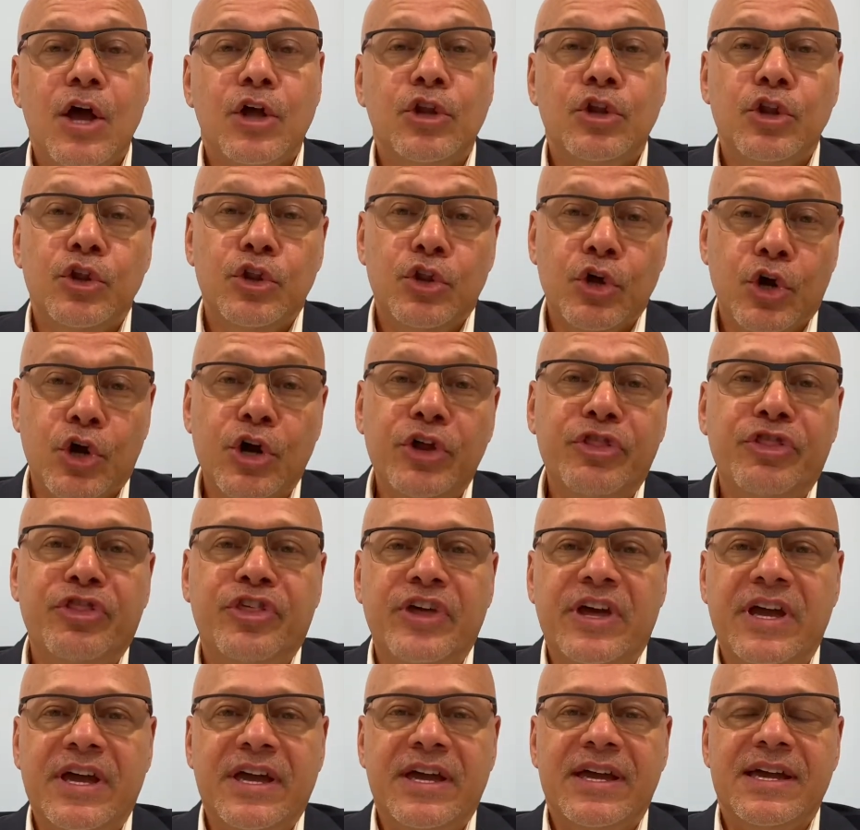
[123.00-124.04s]
The good
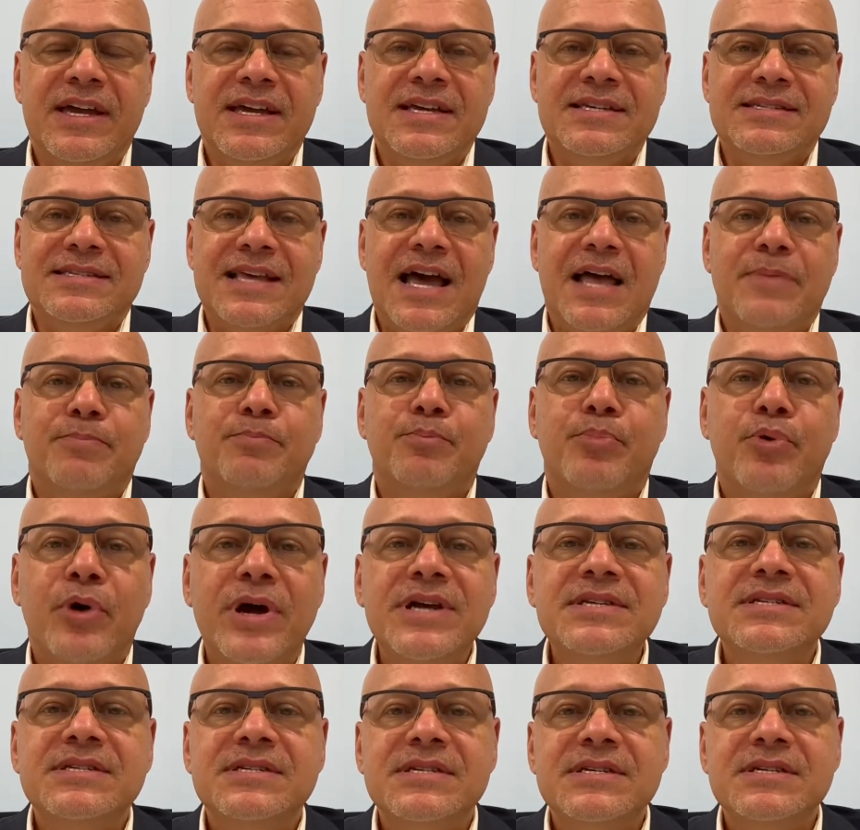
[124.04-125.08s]
thing is that
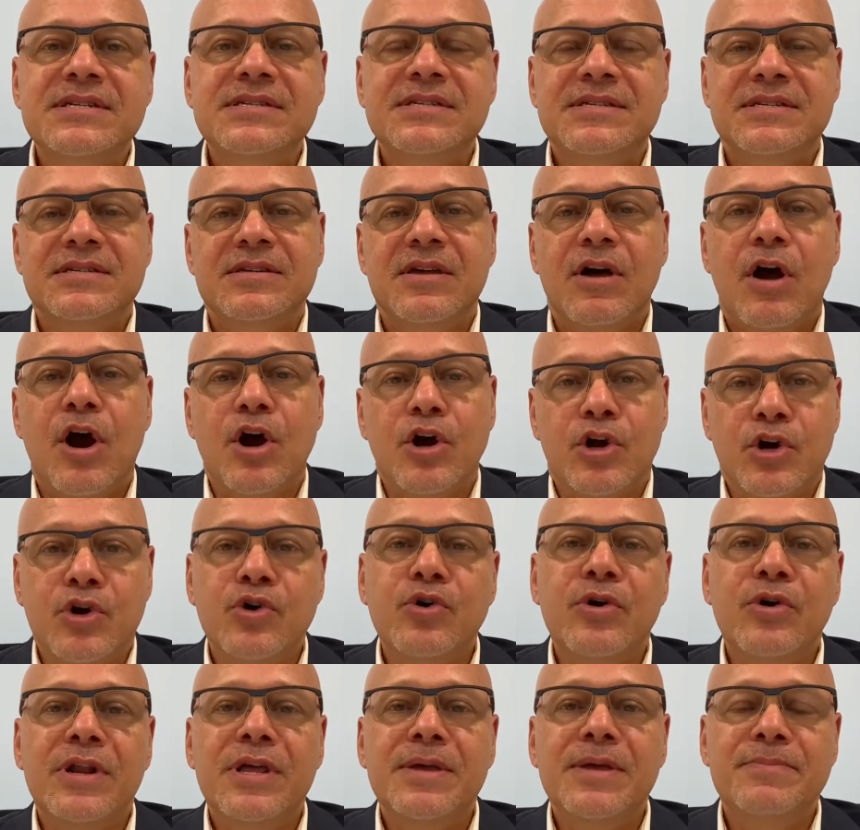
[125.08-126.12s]
prices are
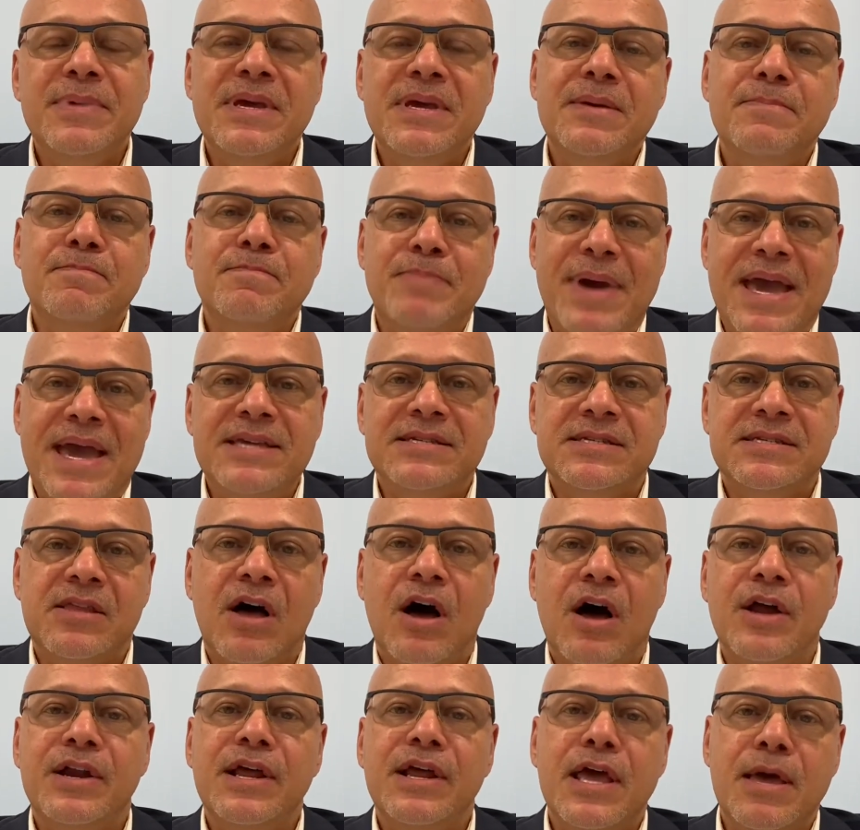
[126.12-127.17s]
currently being based
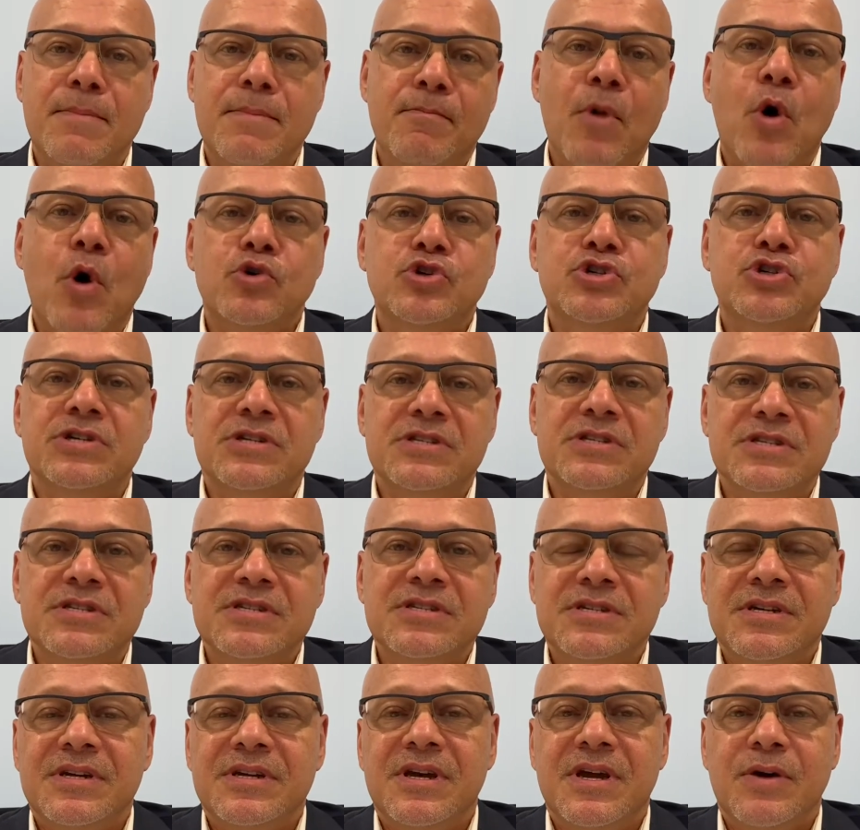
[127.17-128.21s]
on
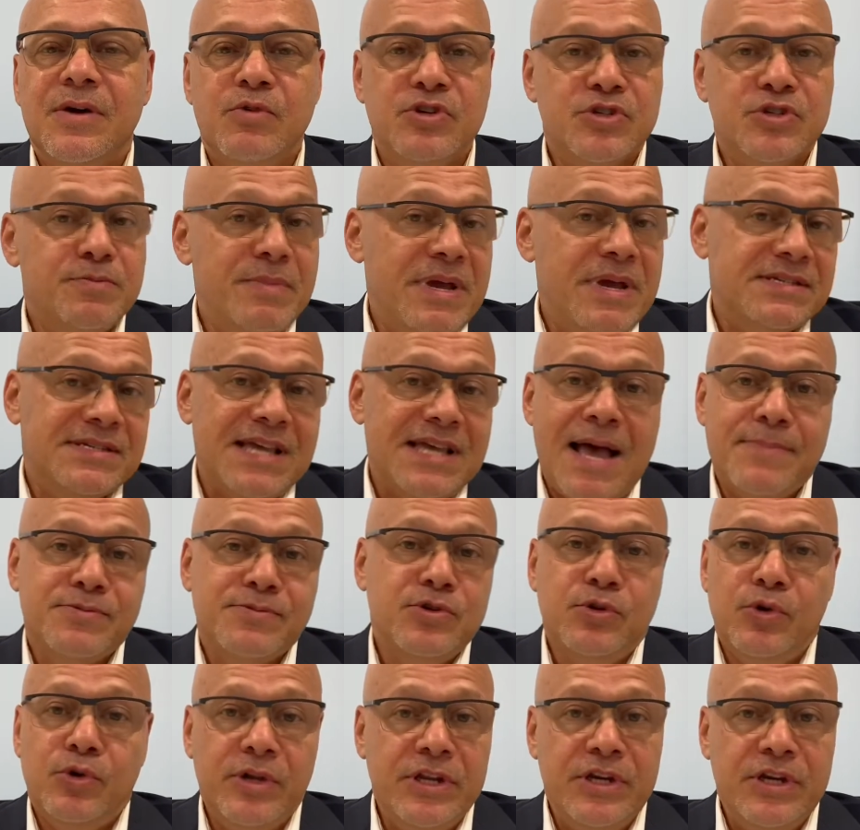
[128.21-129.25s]
emotions, which makes
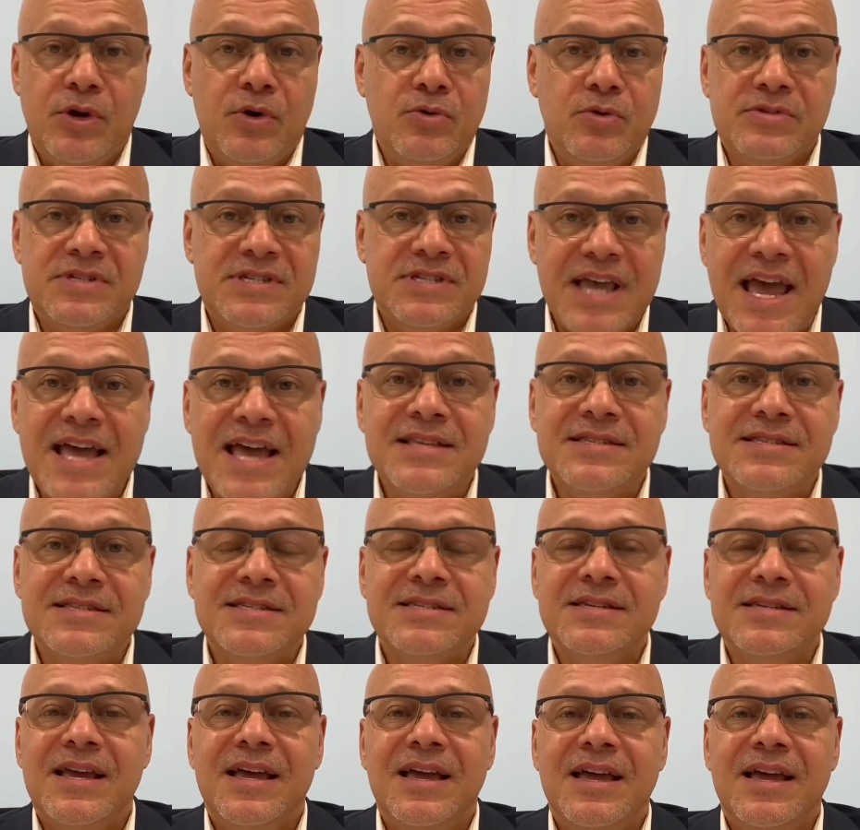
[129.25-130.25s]
absolutely no sense.